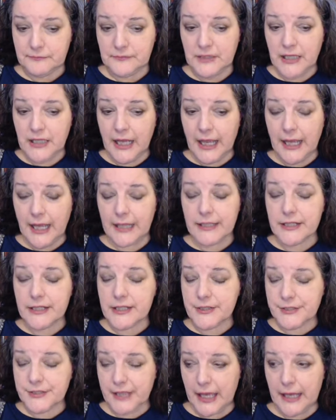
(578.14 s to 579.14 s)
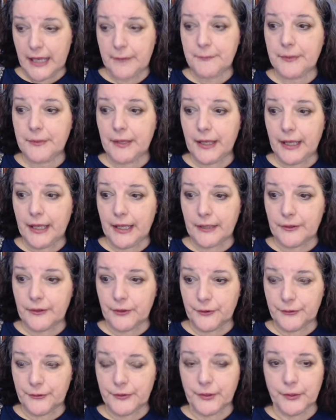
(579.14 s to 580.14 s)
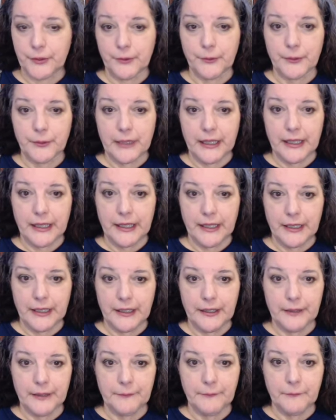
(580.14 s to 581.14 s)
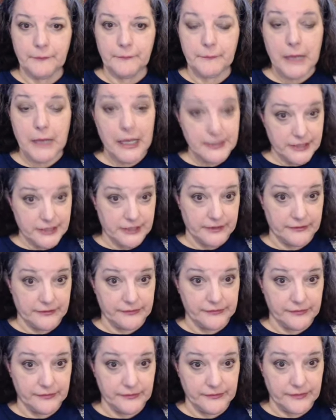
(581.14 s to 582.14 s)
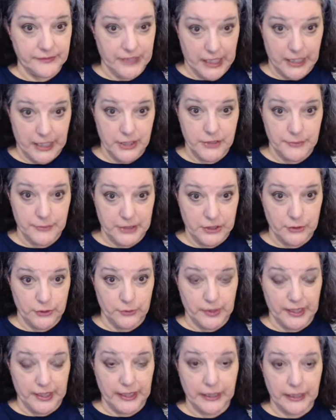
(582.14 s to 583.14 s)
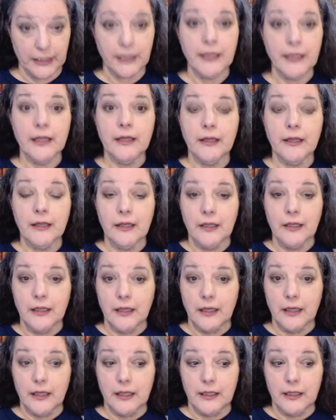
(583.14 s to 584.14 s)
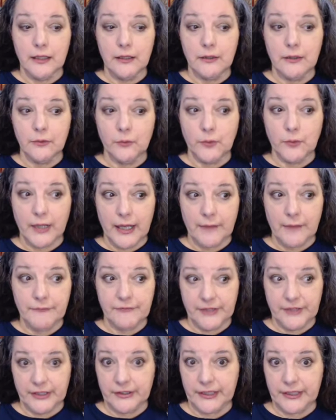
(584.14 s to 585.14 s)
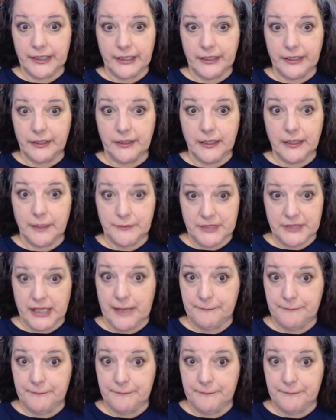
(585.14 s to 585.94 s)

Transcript: and an escape, and also a positive thing to be doing when I'm feeling upset.